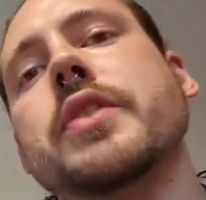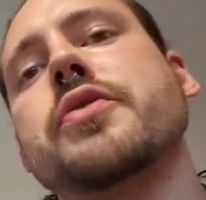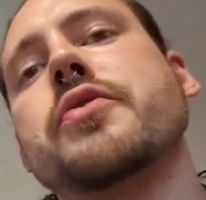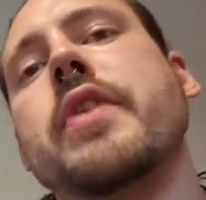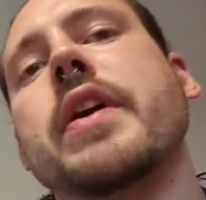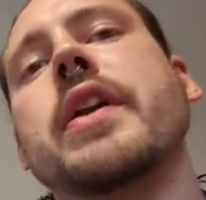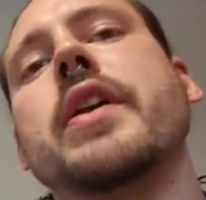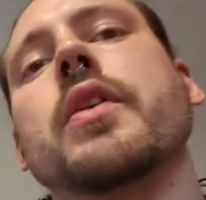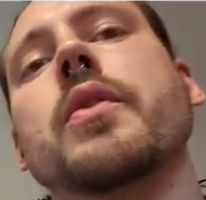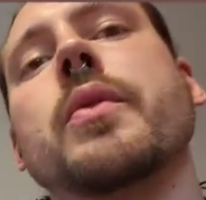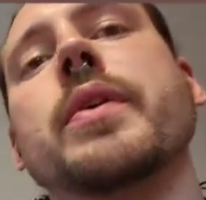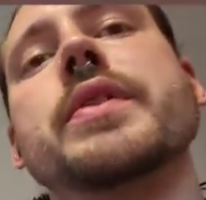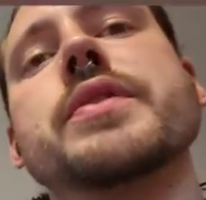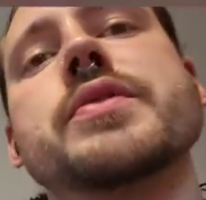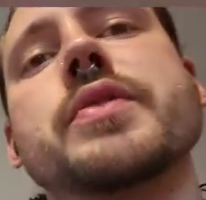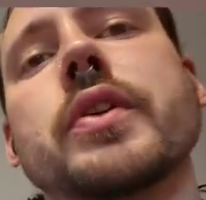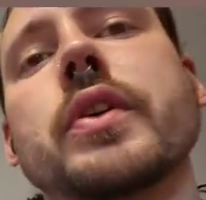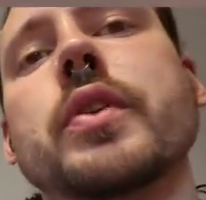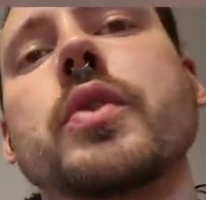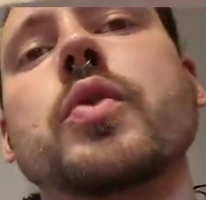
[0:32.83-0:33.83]
Trainer ones
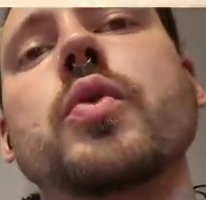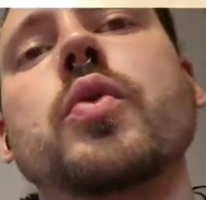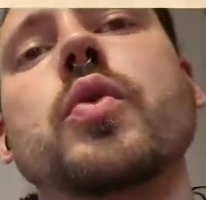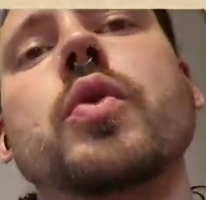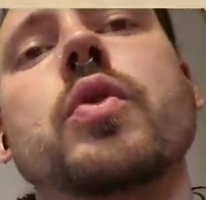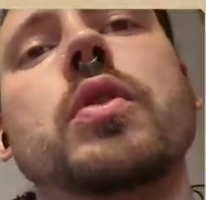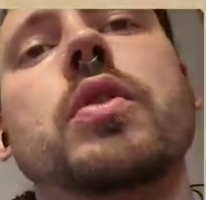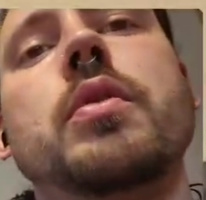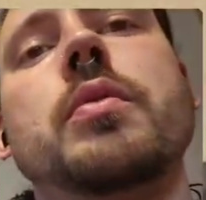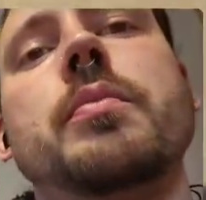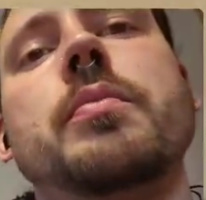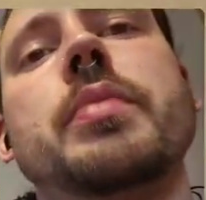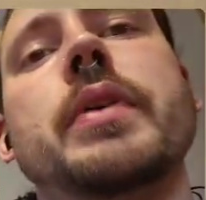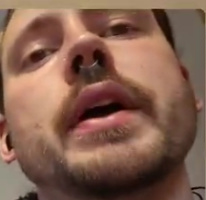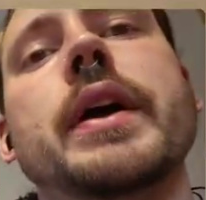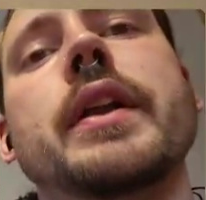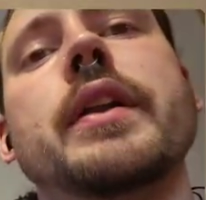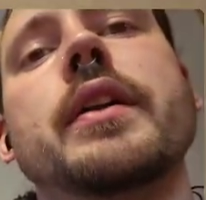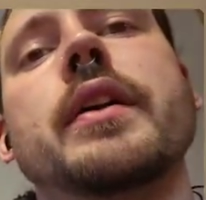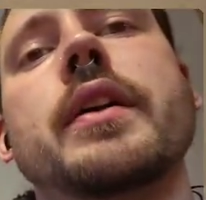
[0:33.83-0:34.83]
are cool,
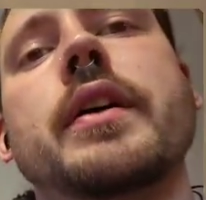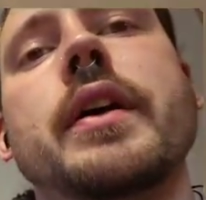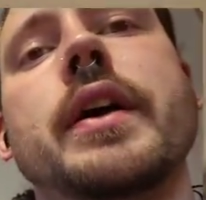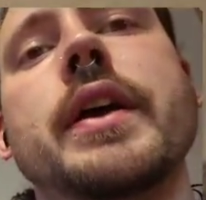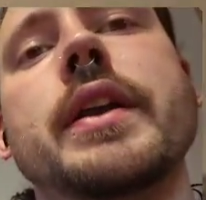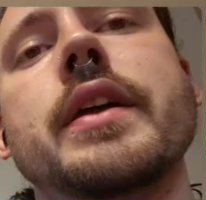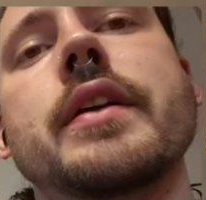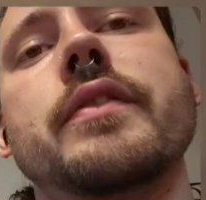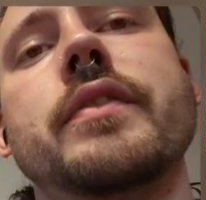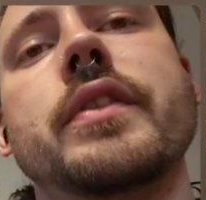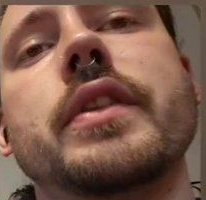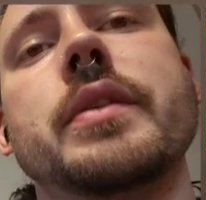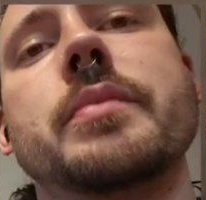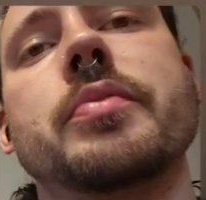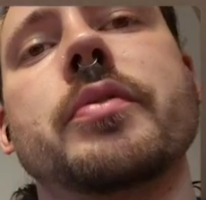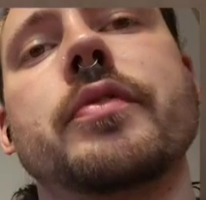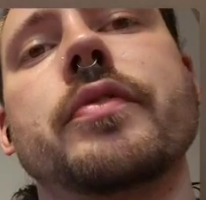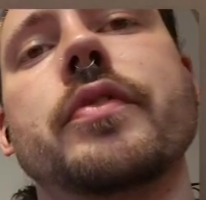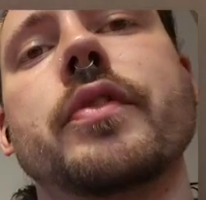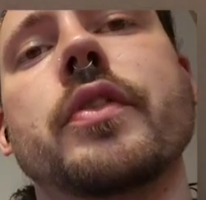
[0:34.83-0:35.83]
but I definitely
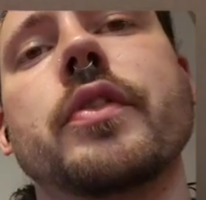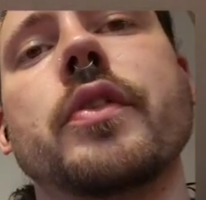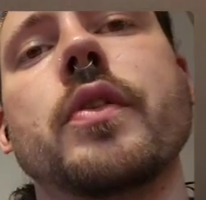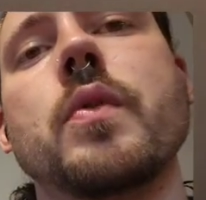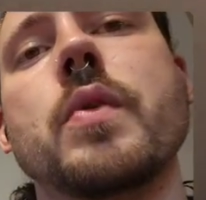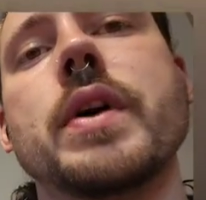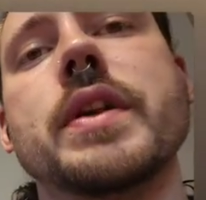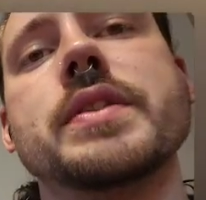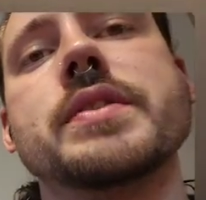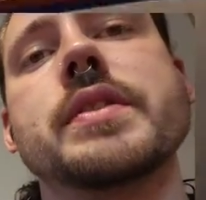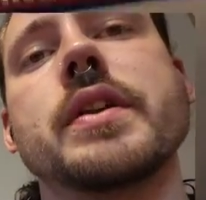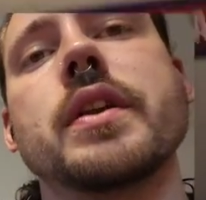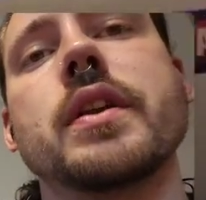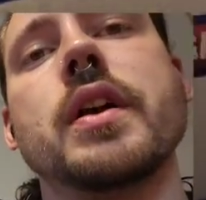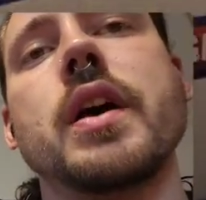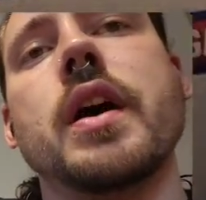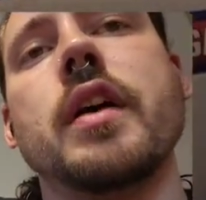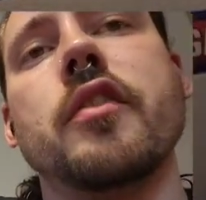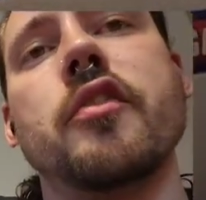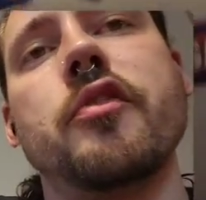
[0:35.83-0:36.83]
prefer the ones that are
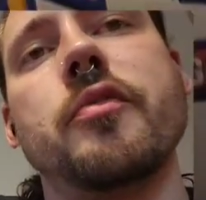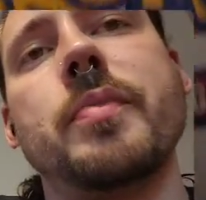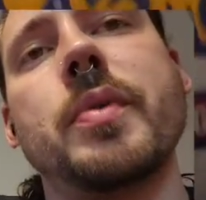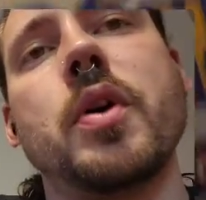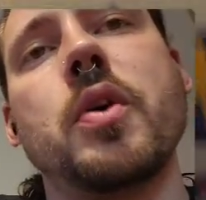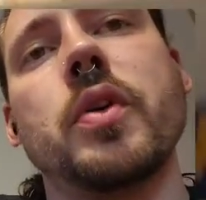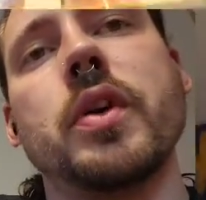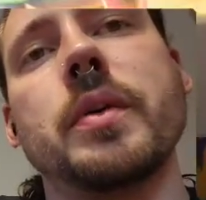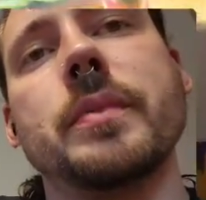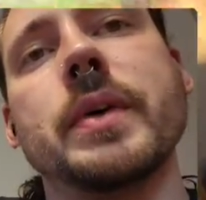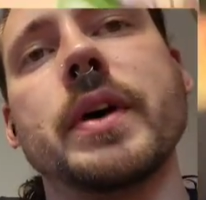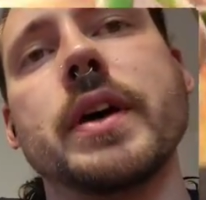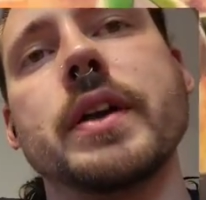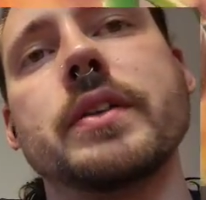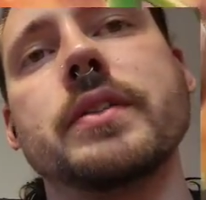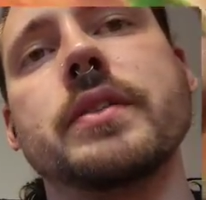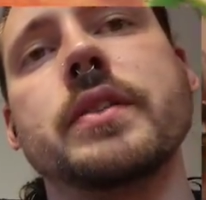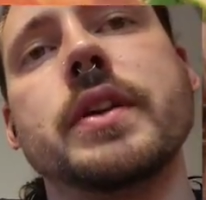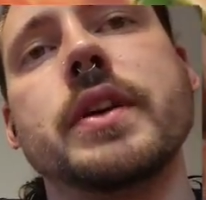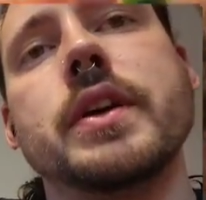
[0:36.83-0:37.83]
of Pokemon.